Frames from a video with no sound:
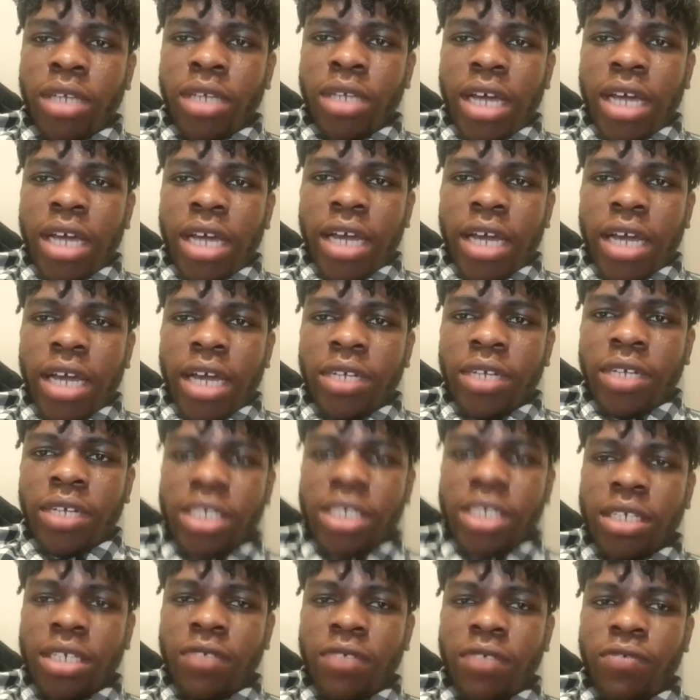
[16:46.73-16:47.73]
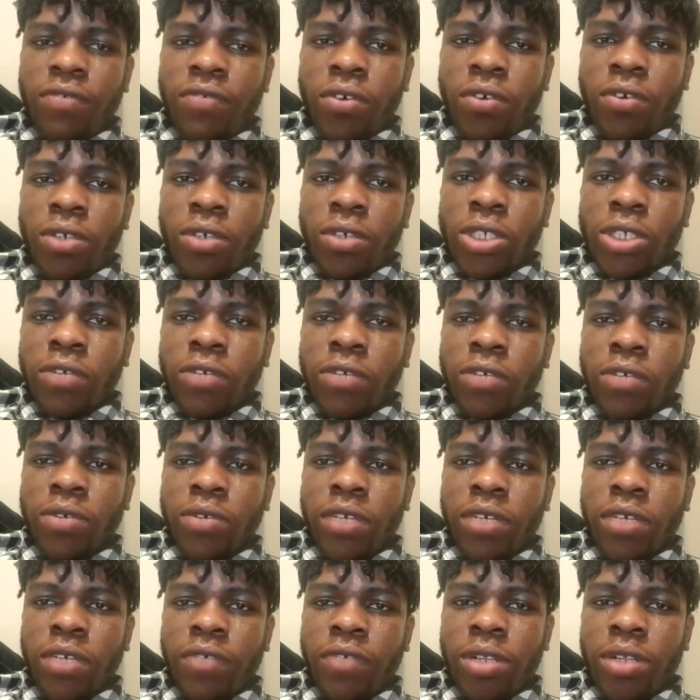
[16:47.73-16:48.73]
I registered for software
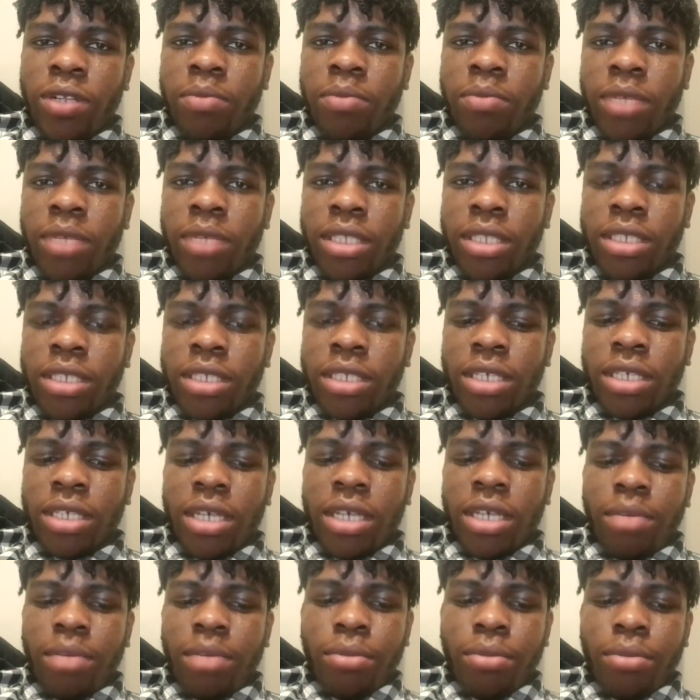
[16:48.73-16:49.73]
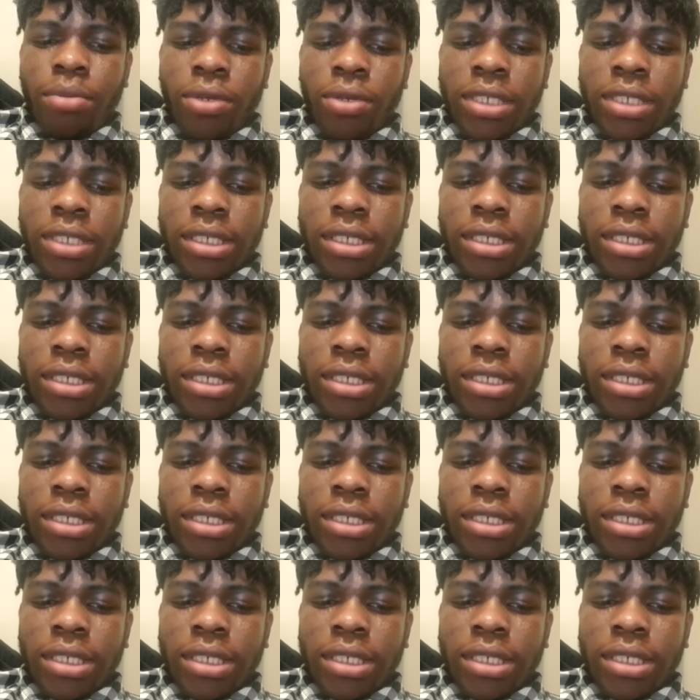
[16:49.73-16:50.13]
development, but